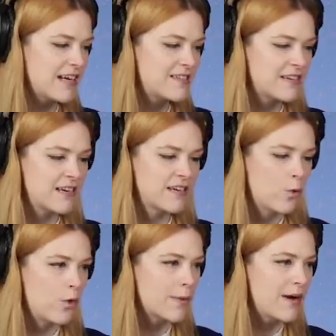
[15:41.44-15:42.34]
Nice and
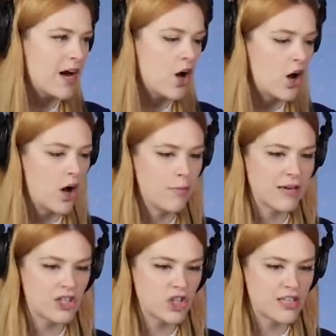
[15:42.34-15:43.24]
warm at home,
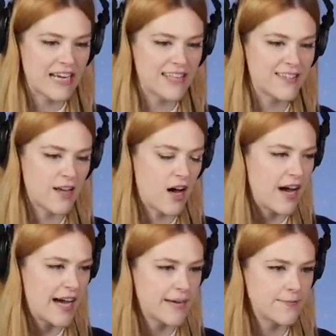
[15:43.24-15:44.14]
get your dance
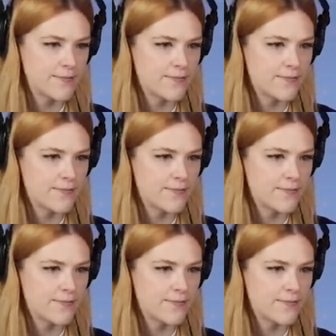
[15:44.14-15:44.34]
on.